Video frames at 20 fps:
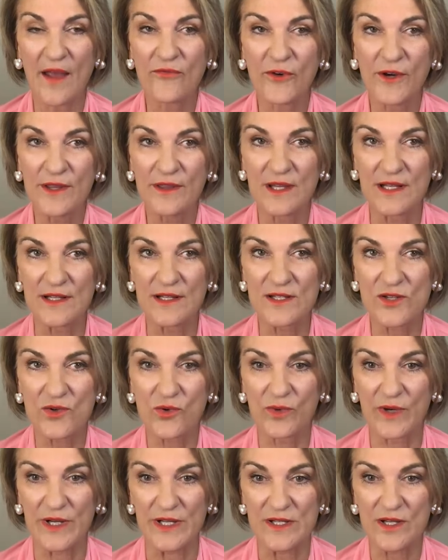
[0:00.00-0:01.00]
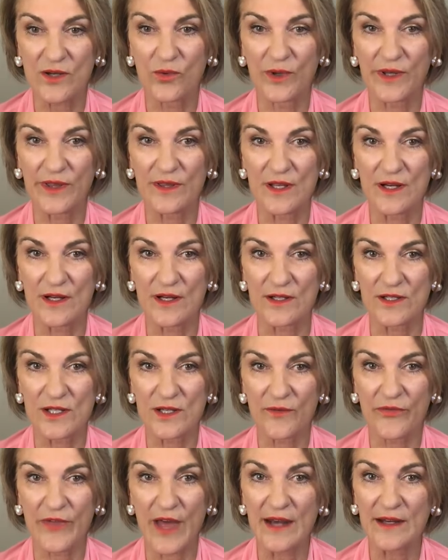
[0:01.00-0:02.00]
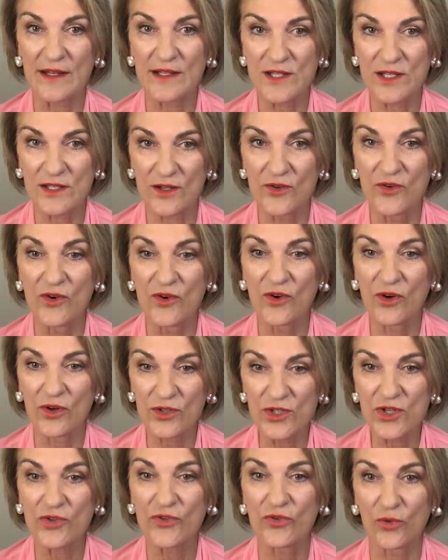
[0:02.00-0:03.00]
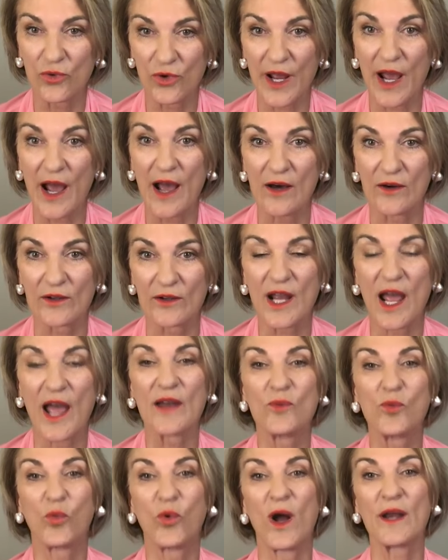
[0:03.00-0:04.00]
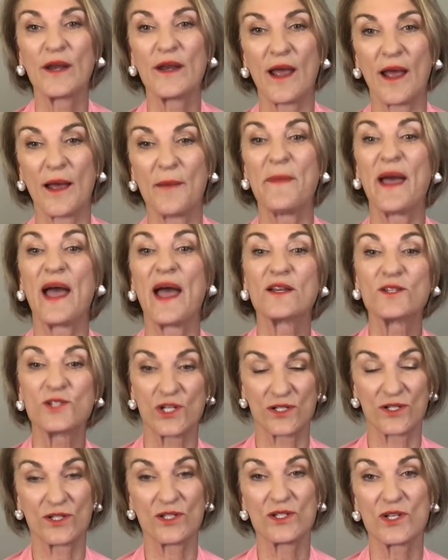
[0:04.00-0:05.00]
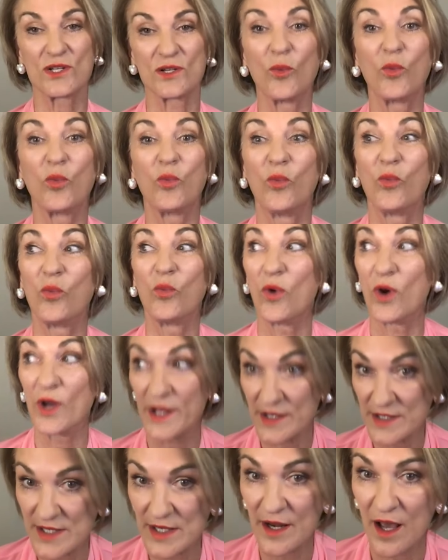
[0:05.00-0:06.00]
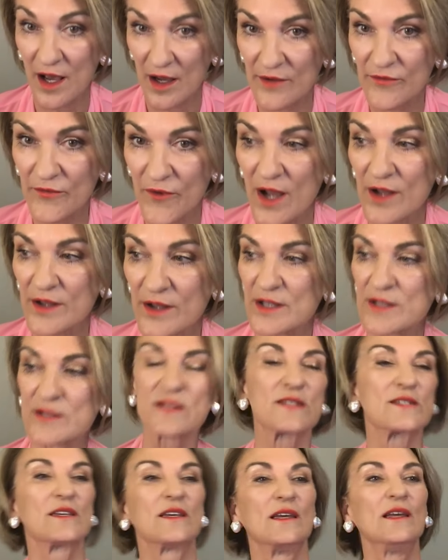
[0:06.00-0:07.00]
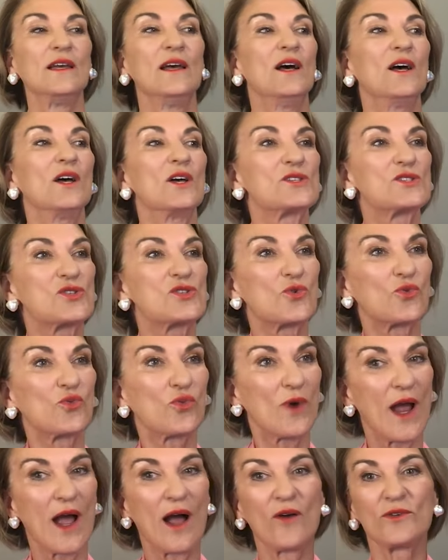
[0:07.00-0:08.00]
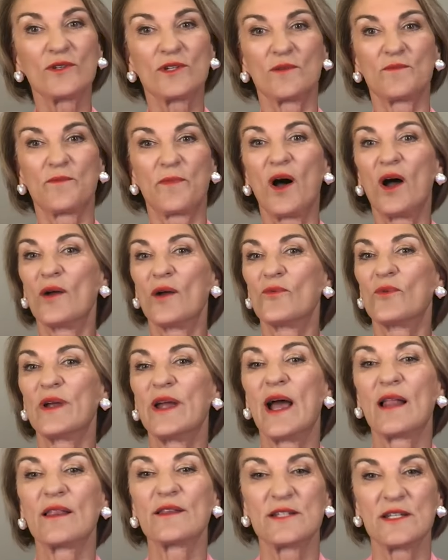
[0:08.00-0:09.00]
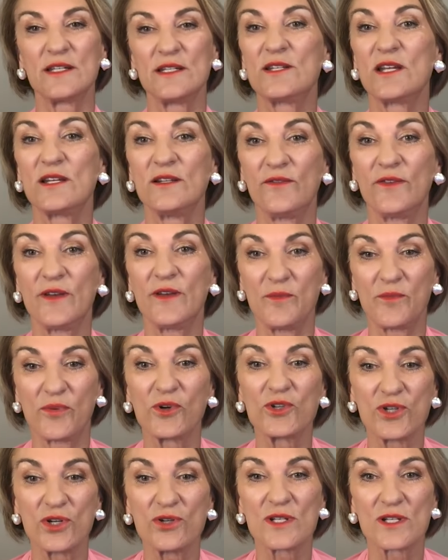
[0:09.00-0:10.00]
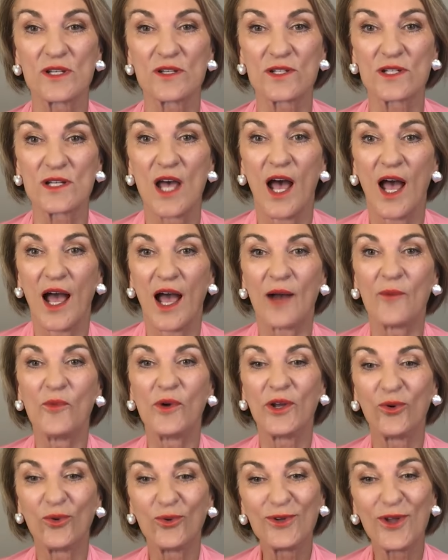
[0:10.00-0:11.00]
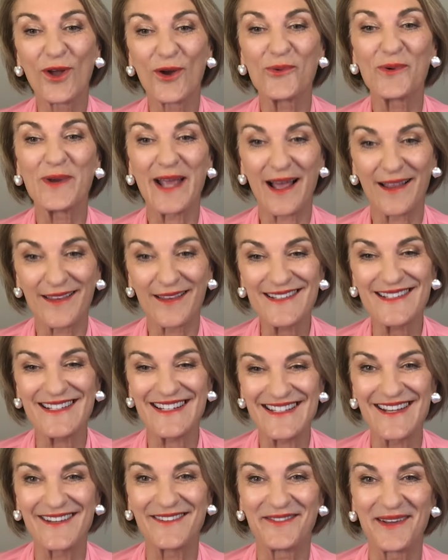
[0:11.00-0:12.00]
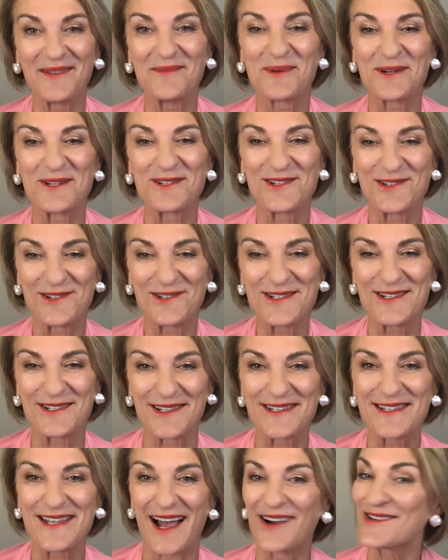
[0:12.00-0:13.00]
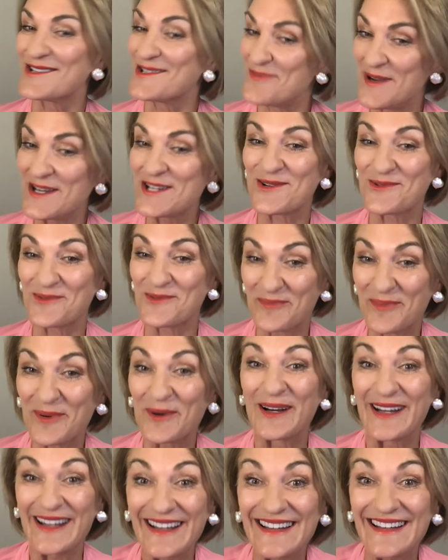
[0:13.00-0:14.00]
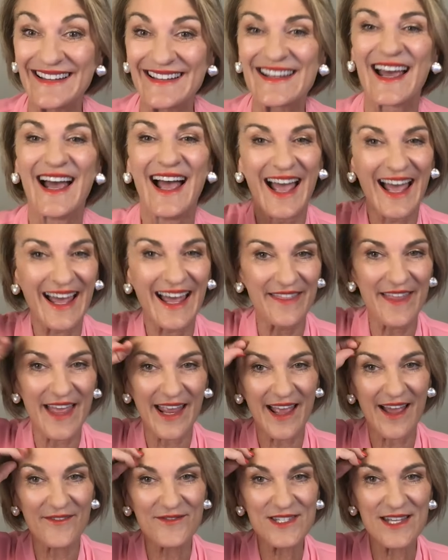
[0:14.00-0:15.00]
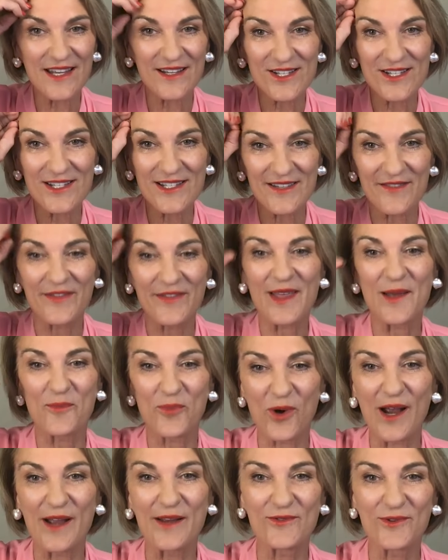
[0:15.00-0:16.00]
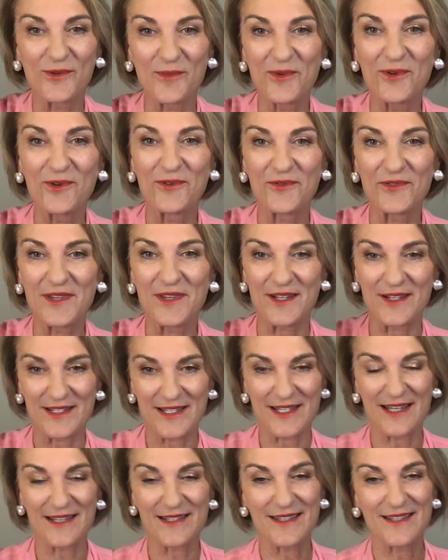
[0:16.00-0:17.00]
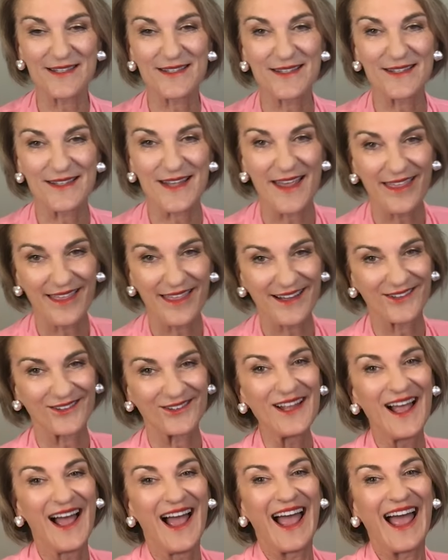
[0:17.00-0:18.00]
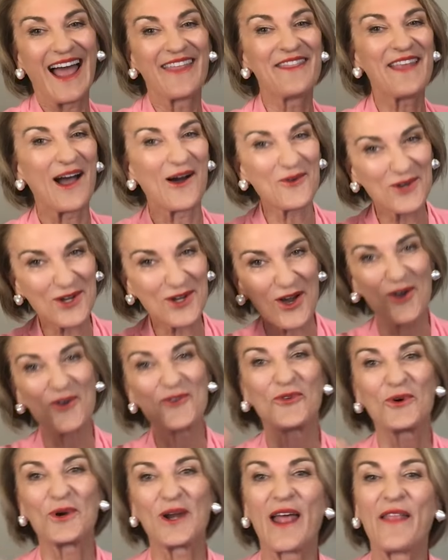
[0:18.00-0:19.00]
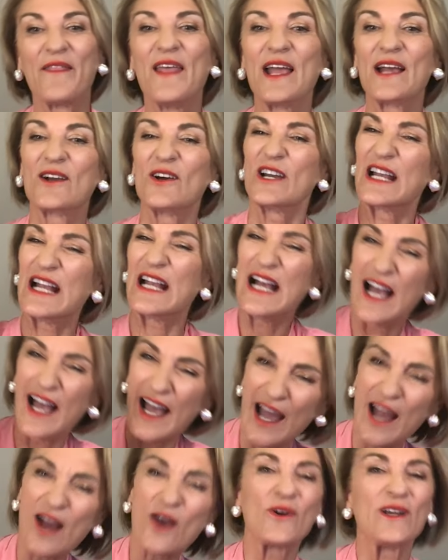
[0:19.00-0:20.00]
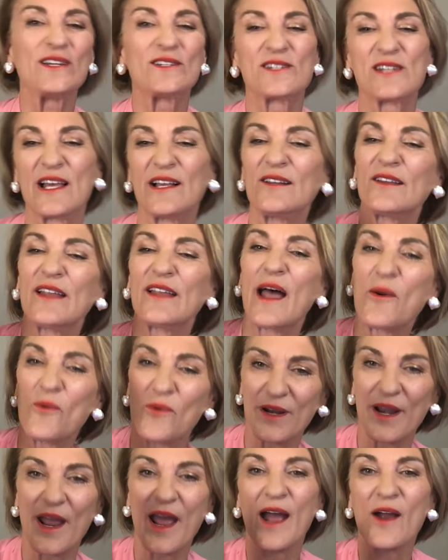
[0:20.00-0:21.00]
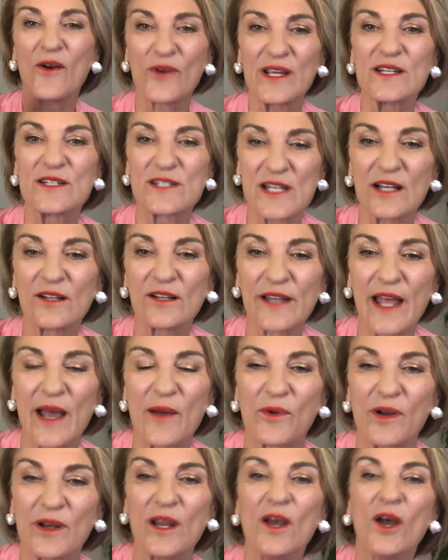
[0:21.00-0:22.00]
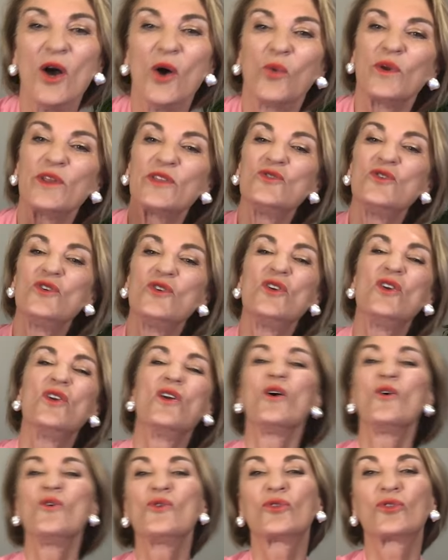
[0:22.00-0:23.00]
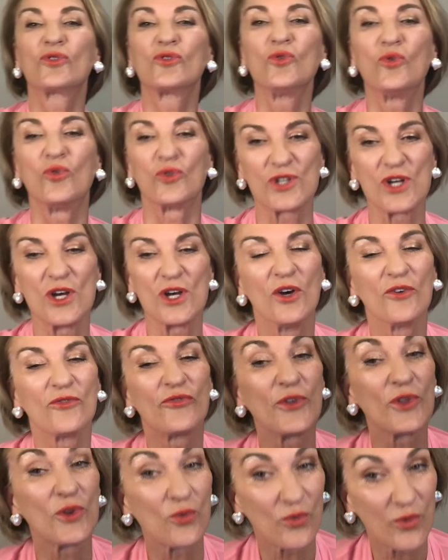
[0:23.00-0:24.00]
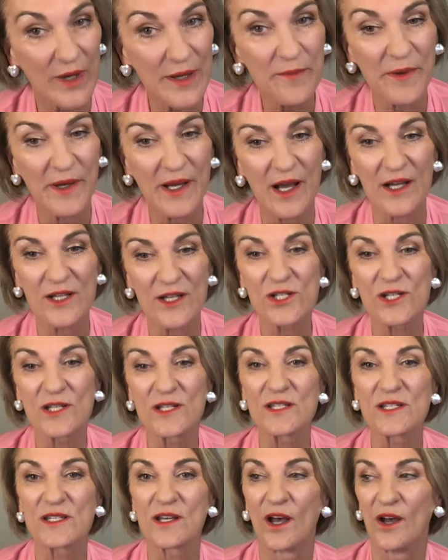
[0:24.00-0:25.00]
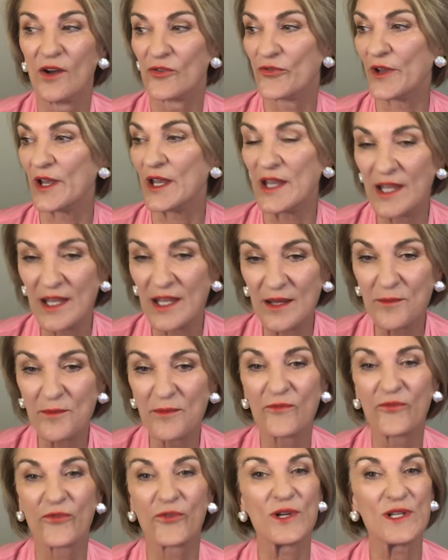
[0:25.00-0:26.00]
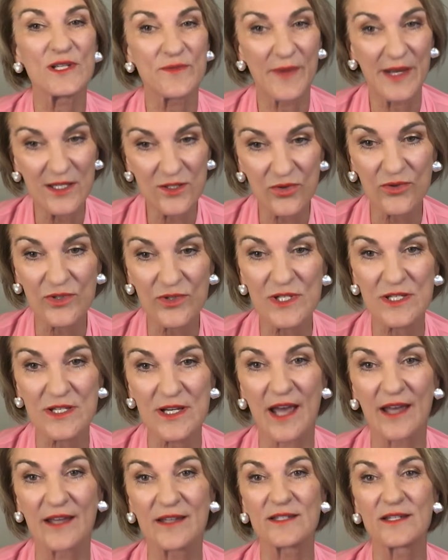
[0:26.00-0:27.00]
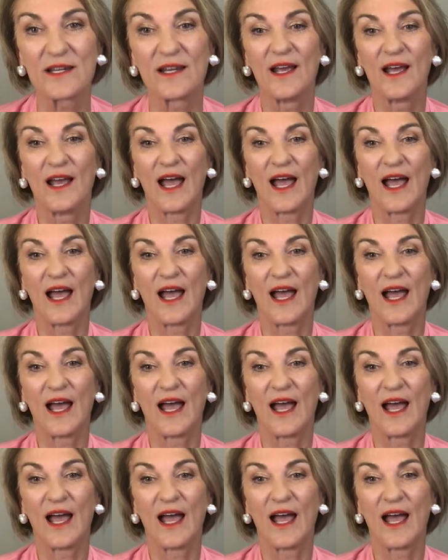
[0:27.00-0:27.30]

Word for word: Everything's a risk within it that is not thought out. And one imagines his life, I can see, surrounded by reality T V producers. And we all know reality T V producers are a special breed. And they have sections of their brain removed that says this is ethical. And they'll go for it. And they're going, Harry, tell that one. Harry, tell that one. With no thought for the repercussions for him, for his mental state.